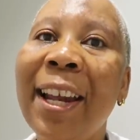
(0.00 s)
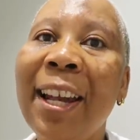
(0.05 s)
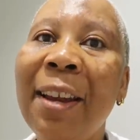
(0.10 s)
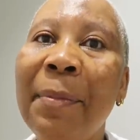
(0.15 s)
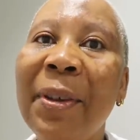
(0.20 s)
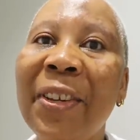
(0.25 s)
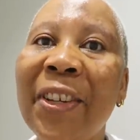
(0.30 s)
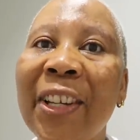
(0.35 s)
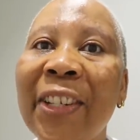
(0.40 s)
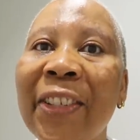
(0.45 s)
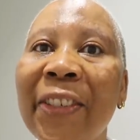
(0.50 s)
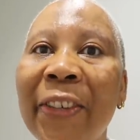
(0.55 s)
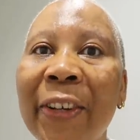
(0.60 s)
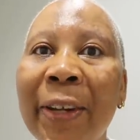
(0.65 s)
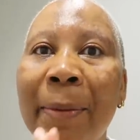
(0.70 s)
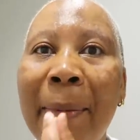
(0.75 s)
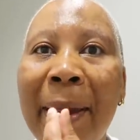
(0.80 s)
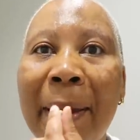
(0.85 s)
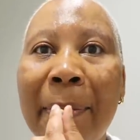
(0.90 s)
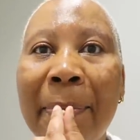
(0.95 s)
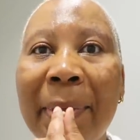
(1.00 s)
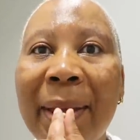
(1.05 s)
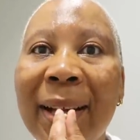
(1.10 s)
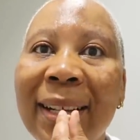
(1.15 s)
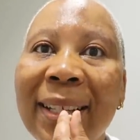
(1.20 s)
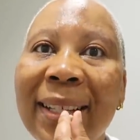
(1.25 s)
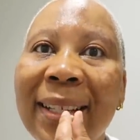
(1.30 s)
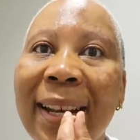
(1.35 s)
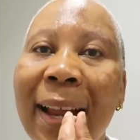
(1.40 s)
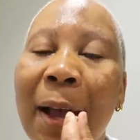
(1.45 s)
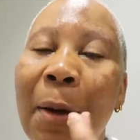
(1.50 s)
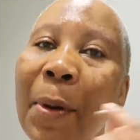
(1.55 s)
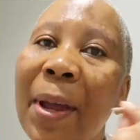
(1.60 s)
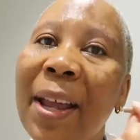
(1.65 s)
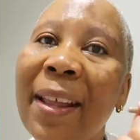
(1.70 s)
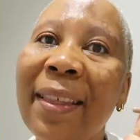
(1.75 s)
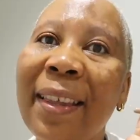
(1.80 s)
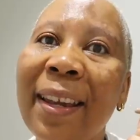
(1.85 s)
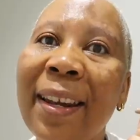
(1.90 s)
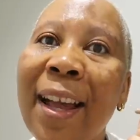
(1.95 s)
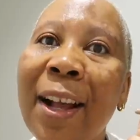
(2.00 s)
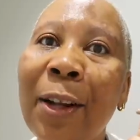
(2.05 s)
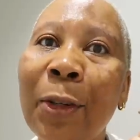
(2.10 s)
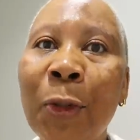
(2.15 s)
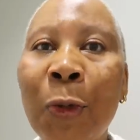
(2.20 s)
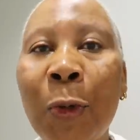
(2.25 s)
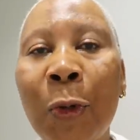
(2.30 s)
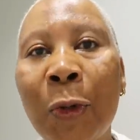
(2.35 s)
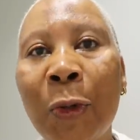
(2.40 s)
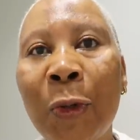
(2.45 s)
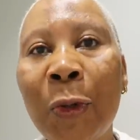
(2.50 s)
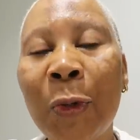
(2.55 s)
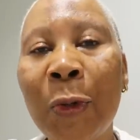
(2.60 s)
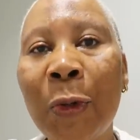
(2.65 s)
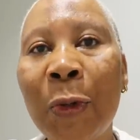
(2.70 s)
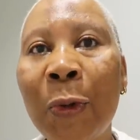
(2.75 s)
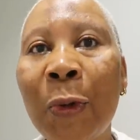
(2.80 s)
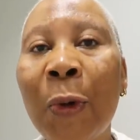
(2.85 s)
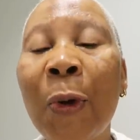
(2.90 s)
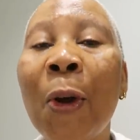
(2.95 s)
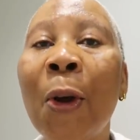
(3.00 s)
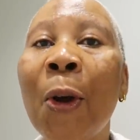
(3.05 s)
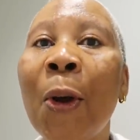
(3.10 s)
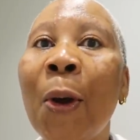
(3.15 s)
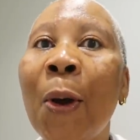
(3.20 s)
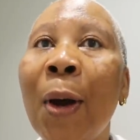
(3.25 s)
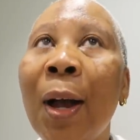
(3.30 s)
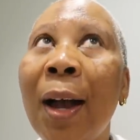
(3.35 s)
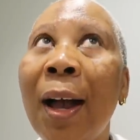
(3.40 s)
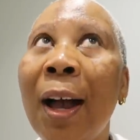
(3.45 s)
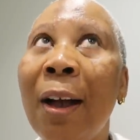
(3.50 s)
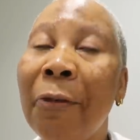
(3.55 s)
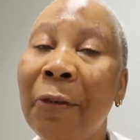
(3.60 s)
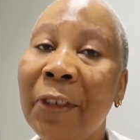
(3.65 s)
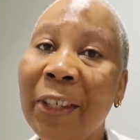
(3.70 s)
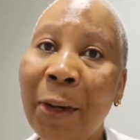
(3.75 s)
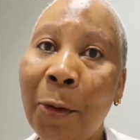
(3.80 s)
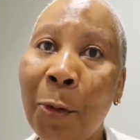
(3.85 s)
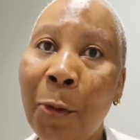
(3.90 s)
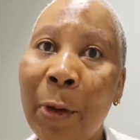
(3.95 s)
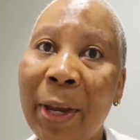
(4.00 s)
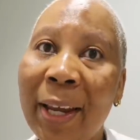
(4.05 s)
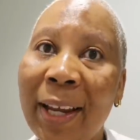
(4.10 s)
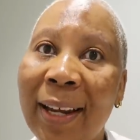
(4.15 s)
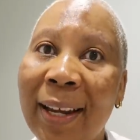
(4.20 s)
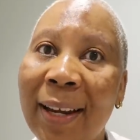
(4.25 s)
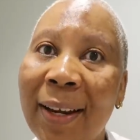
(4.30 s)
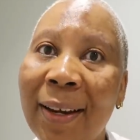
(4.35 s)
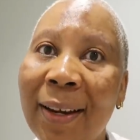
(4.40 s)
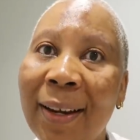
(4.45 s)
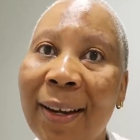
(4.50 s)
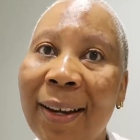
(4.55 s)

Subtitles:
Let me just drink my pills now, and then I'll talk to you after work.